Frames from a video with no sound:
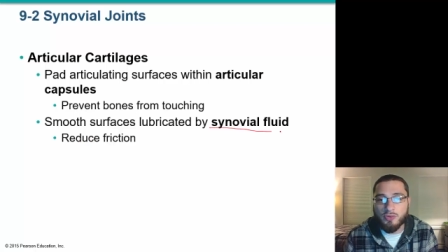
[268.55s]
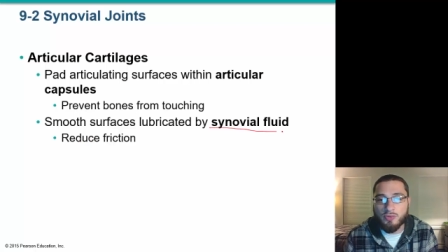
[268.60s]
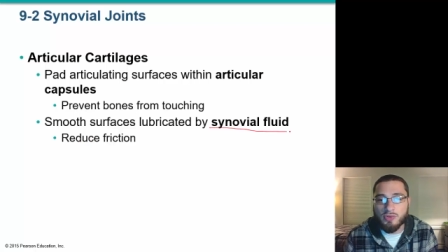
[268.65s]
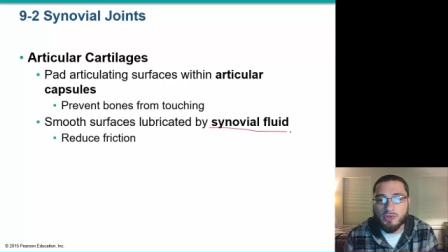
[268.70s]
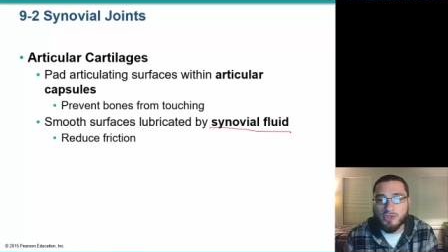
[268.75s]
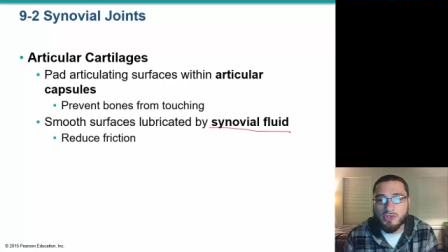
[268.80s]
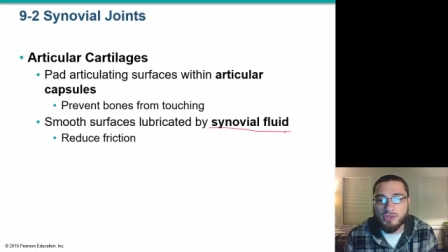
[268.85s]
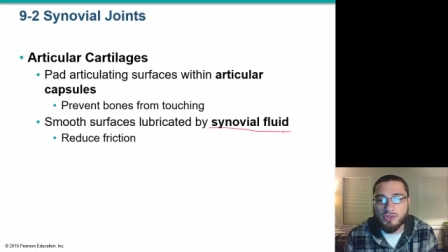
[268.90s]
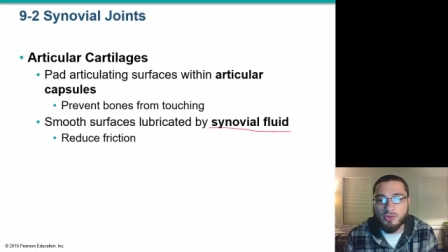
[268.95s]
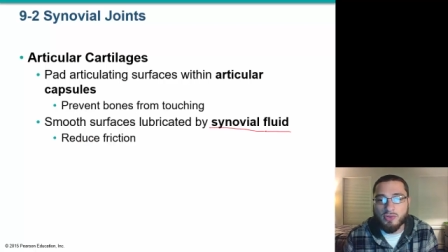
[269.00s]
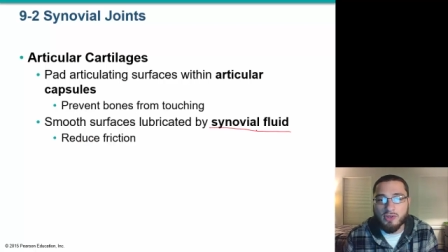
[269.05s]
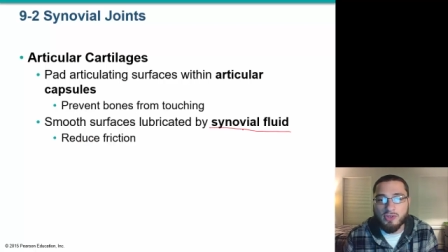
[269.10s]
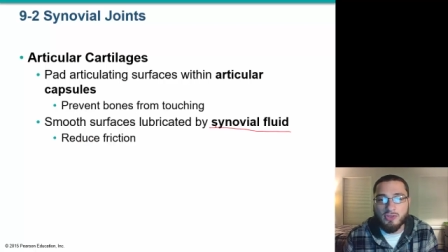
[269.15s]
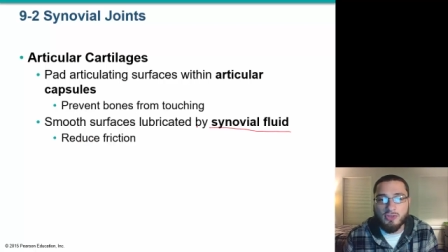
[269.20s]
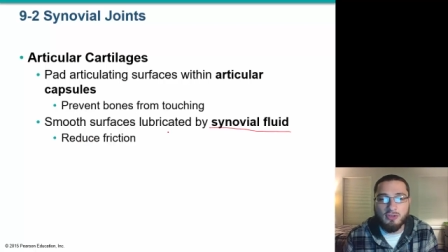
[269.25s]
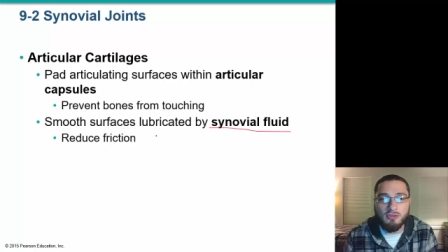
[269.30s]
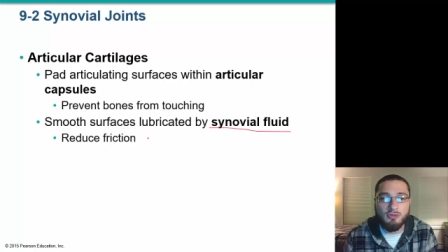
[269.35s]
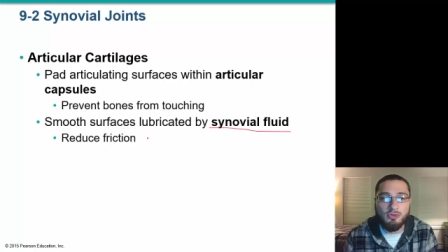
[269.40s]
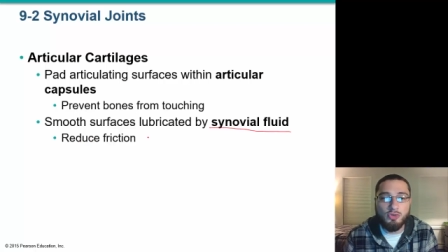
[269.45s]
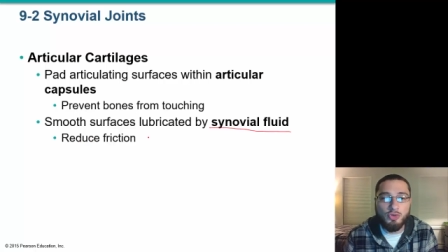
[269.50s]
which is going
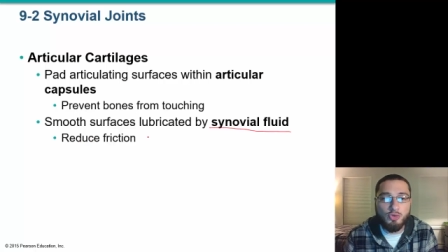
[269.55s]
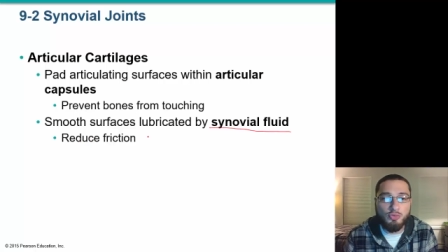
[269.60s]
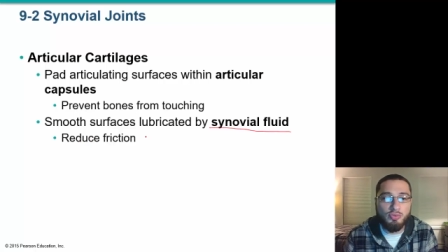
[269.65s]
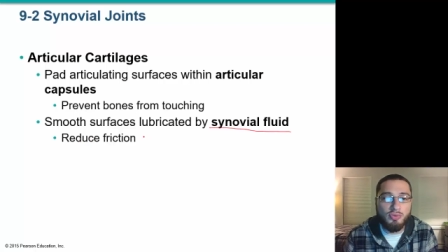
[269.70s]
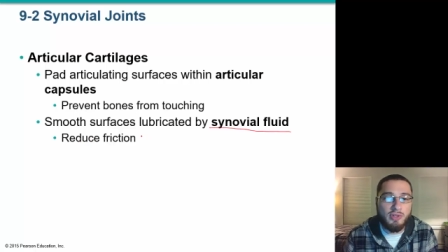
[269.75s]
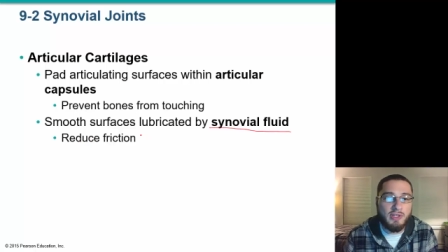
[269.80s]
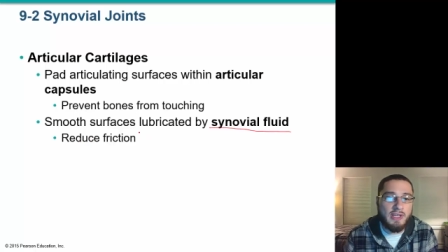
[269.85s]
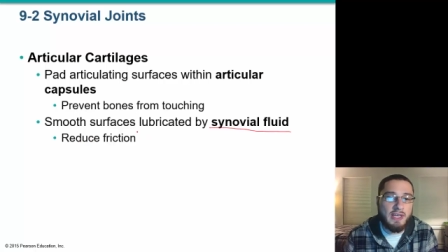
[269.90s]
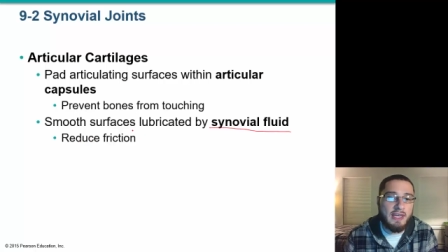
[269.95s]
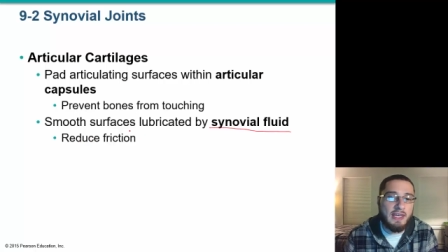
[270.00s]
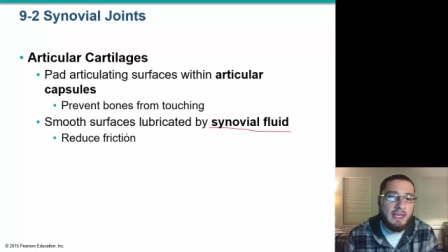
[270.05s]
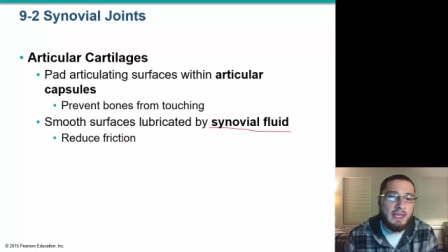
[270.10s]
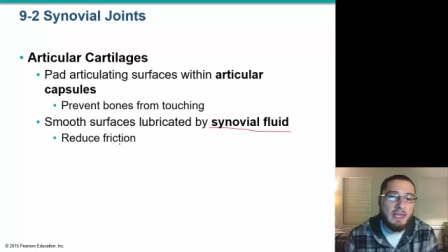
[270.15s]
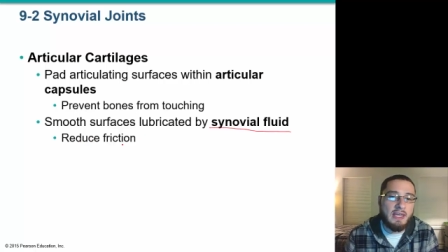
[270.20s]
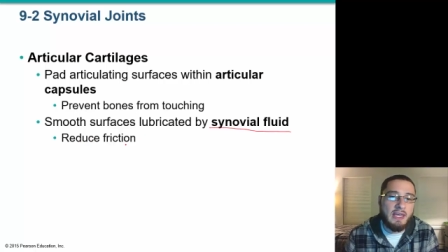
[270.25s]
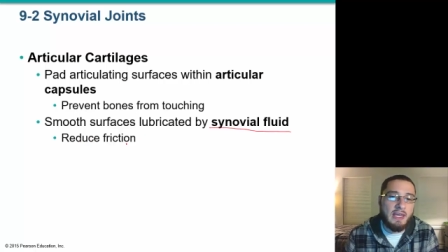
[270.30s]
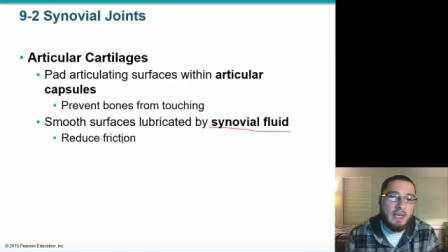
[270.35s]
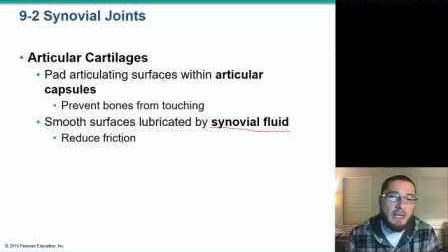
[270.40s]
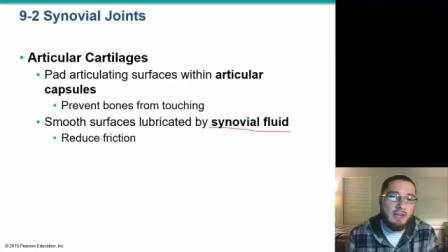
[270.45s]
to lubricate